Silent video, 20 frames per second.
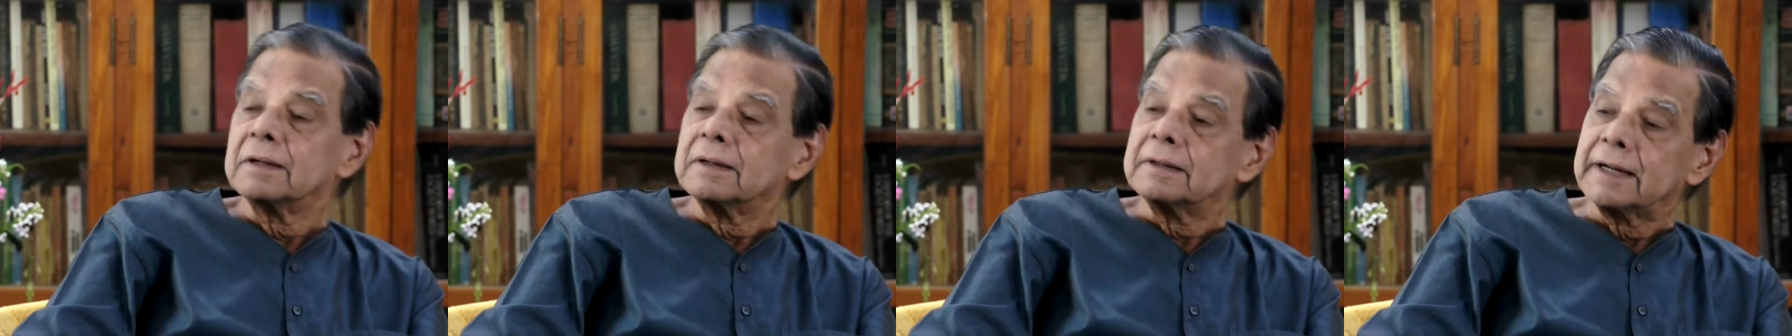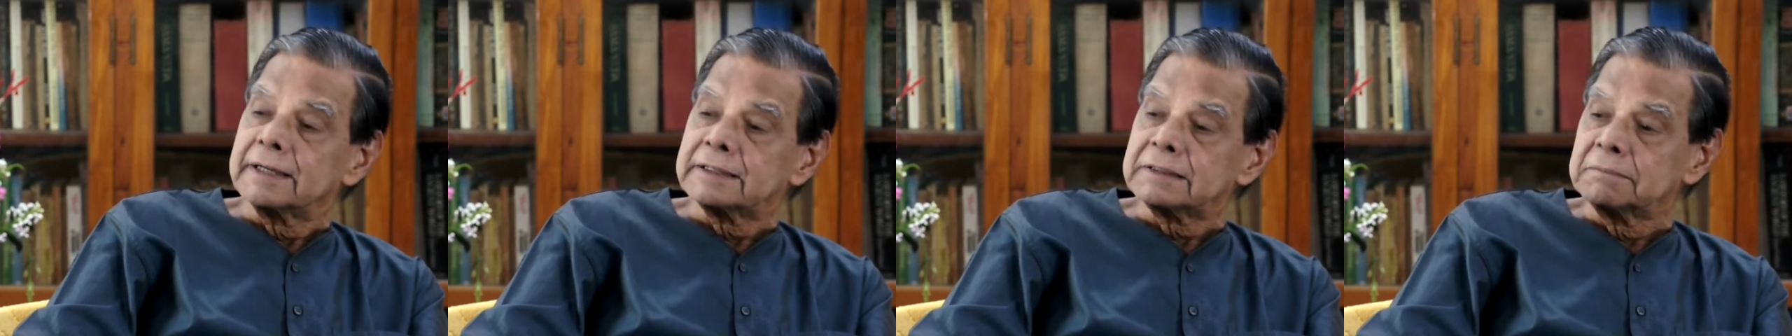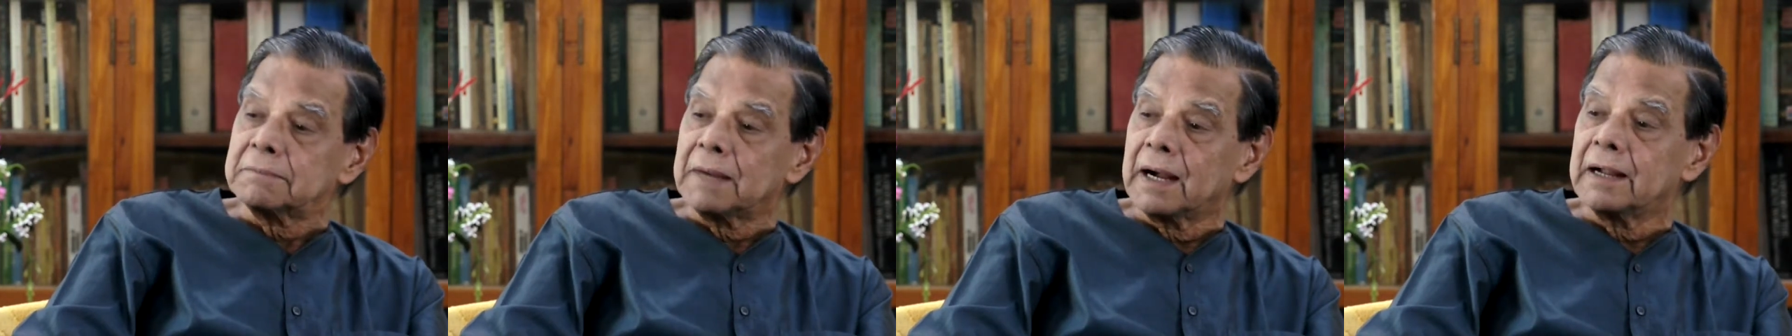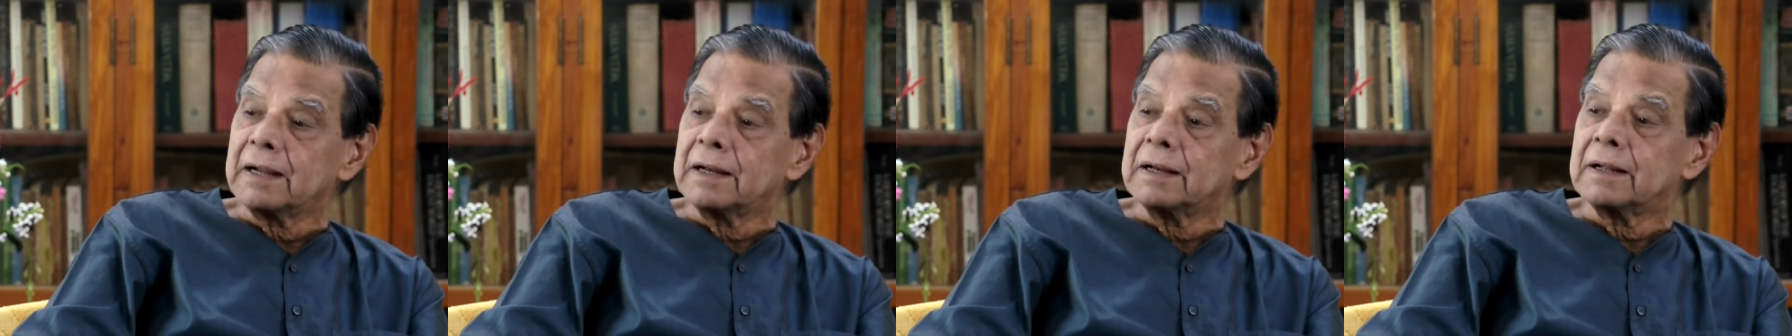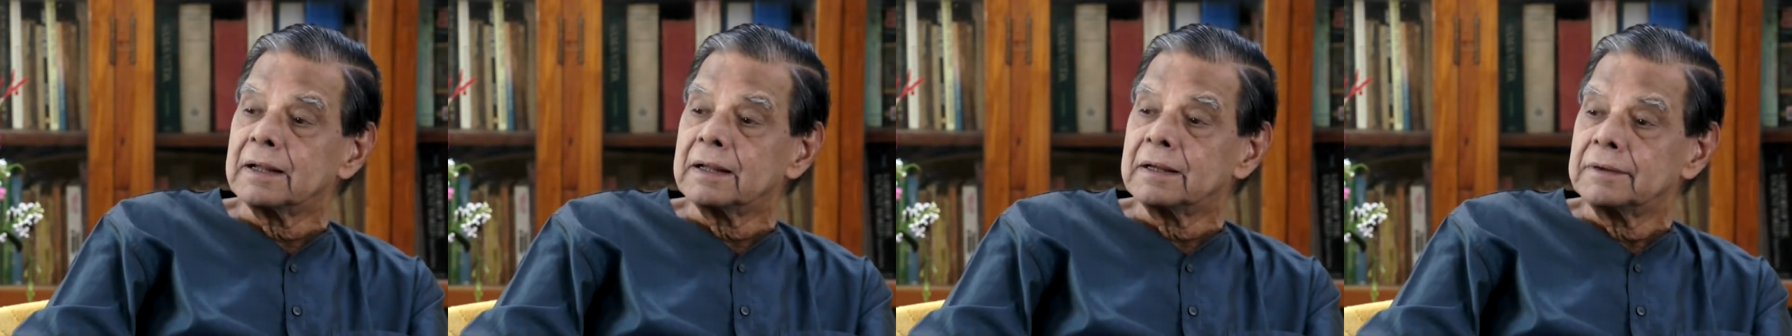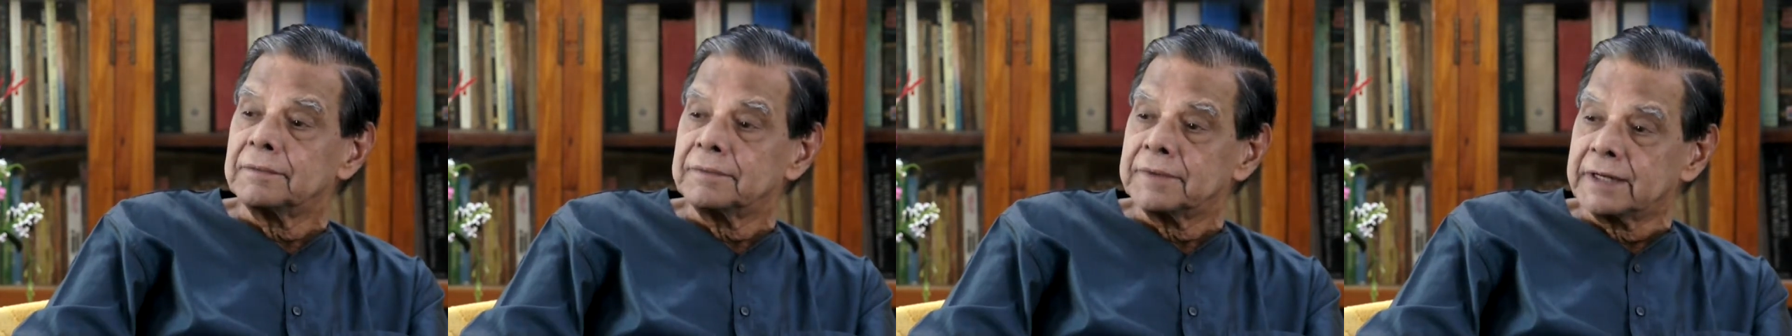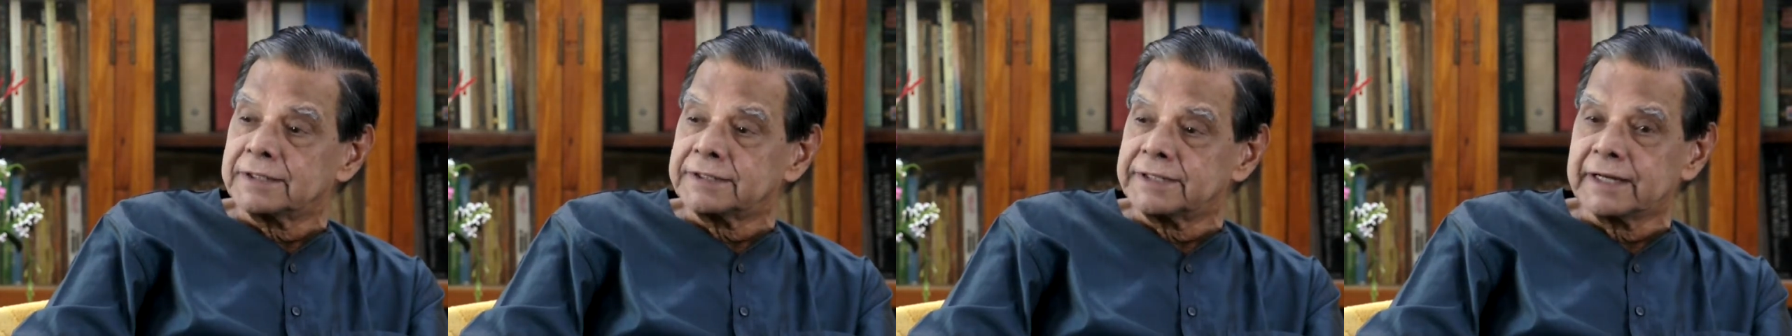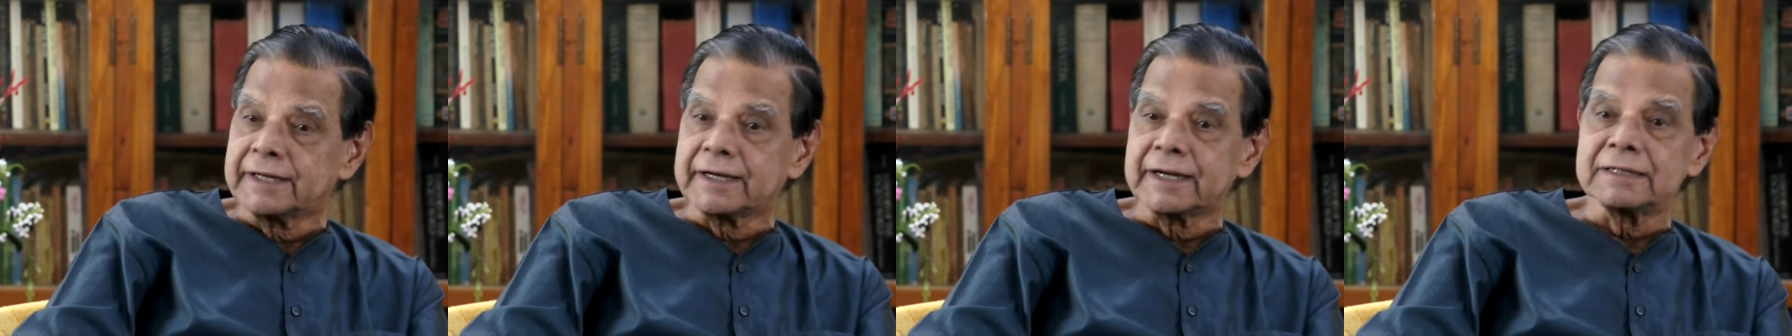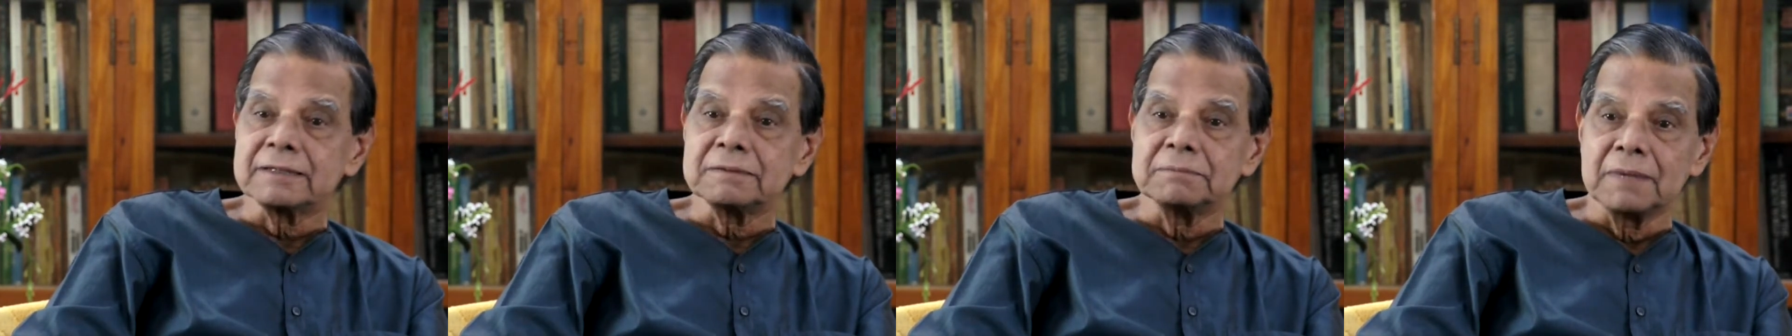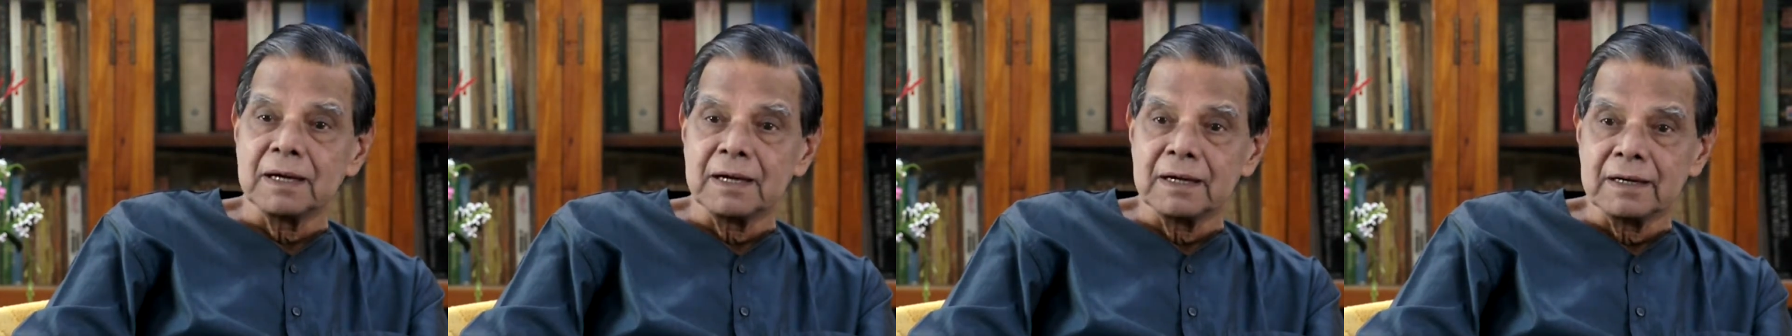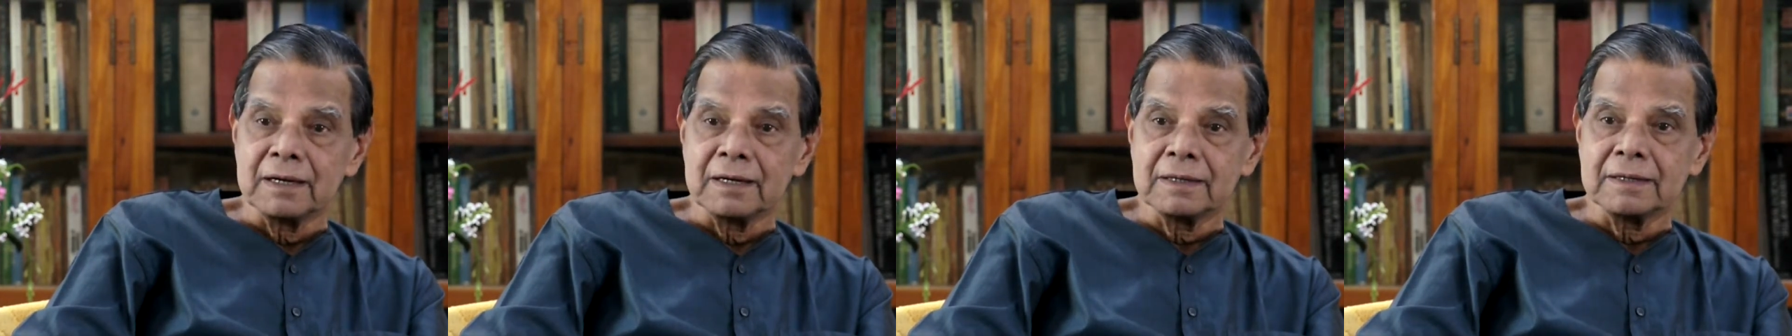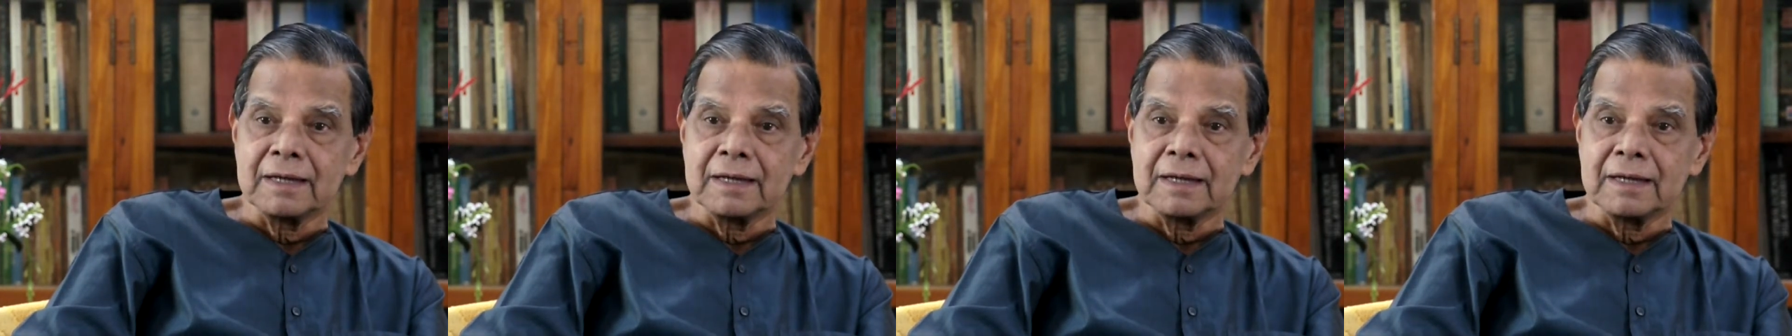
a smile, the secret smile,